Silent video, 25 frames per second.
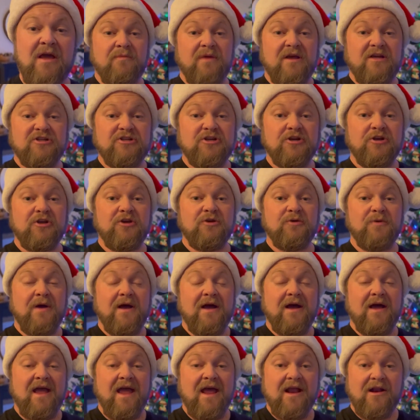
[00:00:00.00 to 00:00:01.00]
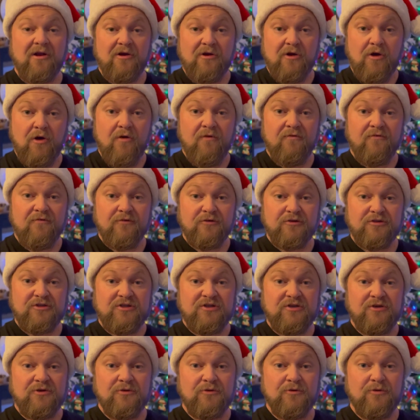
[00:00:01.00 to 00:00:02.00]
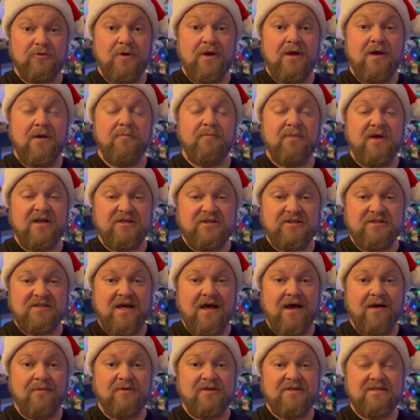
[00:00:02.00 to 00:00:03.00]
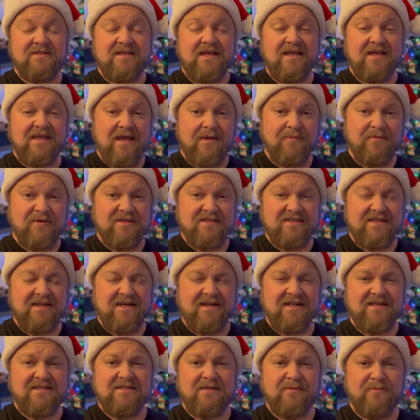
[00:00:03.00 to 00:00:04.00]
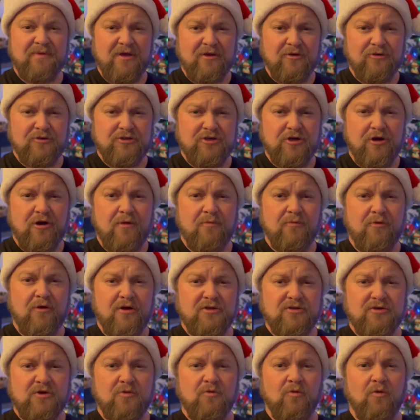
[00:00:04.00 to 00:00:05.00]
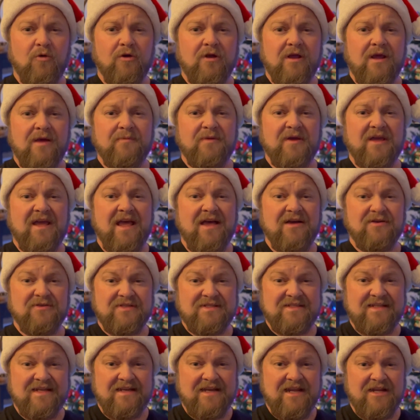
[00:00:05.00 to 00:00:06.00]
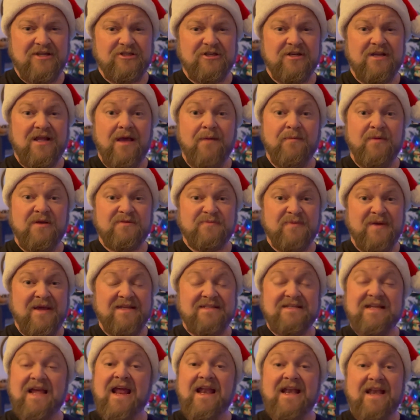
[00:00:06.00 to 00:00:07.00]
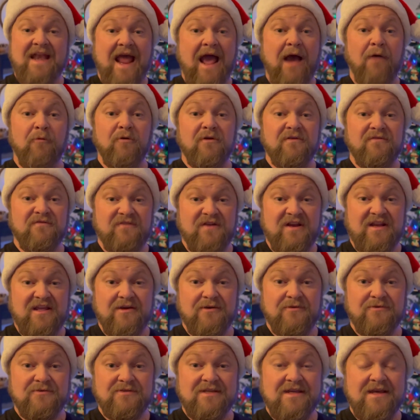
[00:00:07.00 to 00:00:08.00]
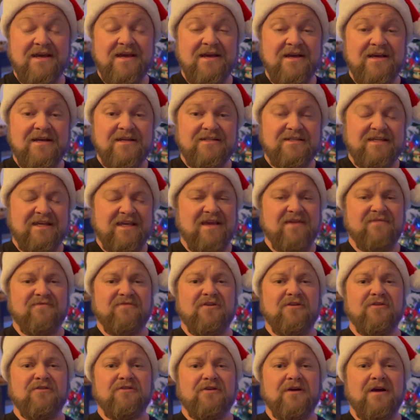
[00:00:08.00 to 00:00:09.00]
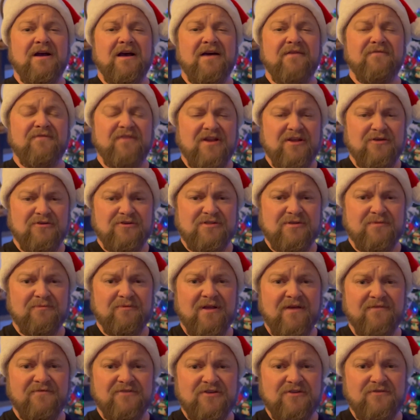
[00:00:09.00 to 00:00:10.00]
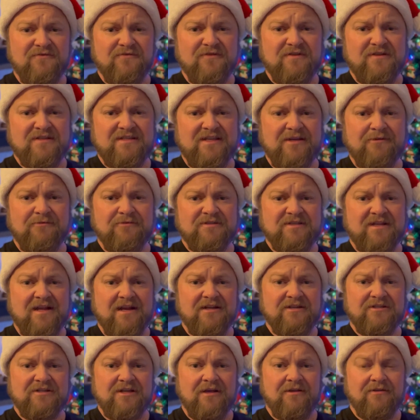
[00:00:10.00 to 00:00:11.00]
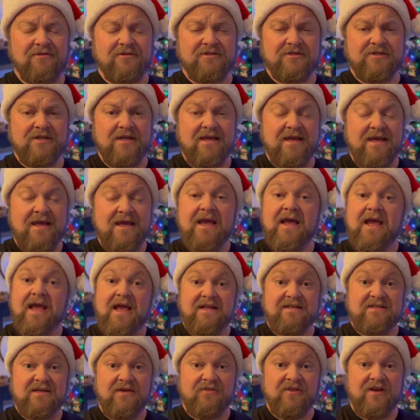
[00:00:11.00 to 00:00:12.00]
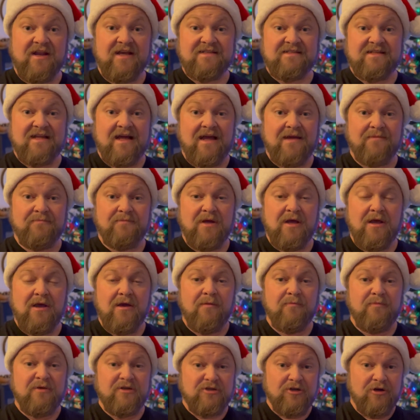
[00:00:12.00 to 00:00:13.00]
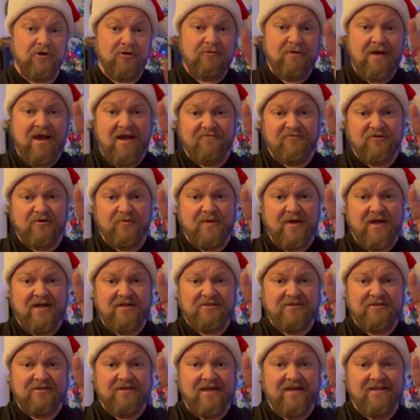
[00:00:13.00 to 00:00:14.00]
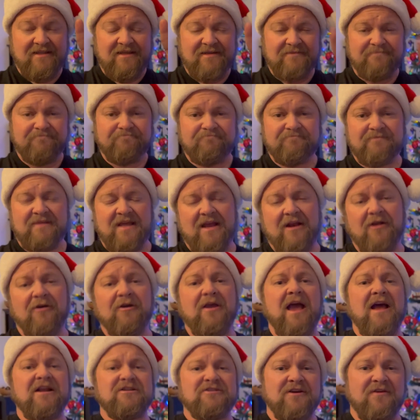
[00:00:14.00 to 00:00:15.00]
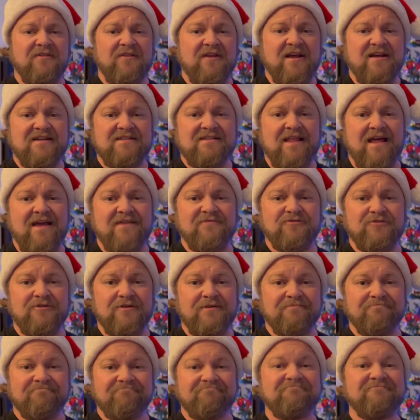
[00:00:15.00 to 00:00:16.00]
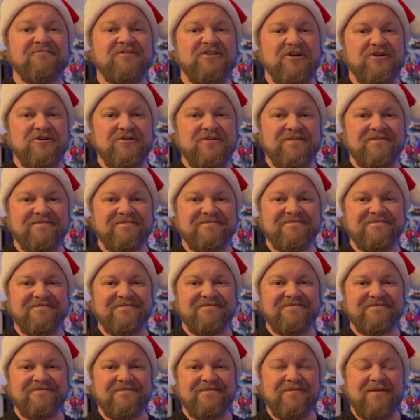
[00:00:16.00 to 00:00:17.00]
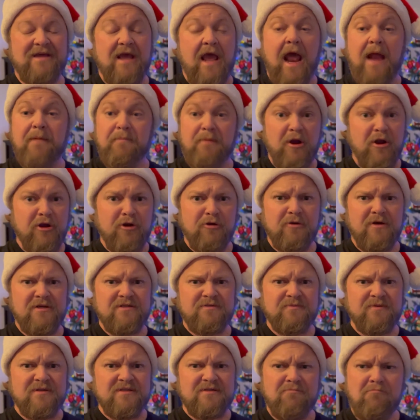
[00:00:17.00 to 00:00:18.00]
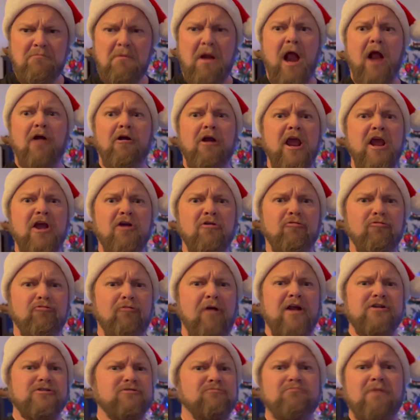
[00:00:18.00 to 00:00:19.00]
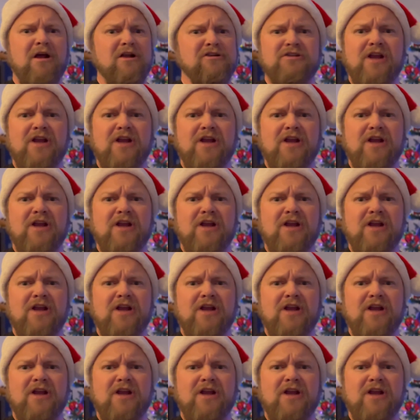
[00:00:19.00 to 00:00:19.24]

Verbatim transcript: Make sure you uh, head on over to Benji's Hobbies, Geek Gaming Scenics, The Pickle Jar, Broadsword Wargaming, Elston Nation, M S Paints, and Natwin Videos to give their uh, videos some love, too, for the Secret Santa Challenge. Until the next time, be sure to craft your passion daily, and I'll catch you on the next live stream. Cheers. And Merry Christmas. Merry Christmas,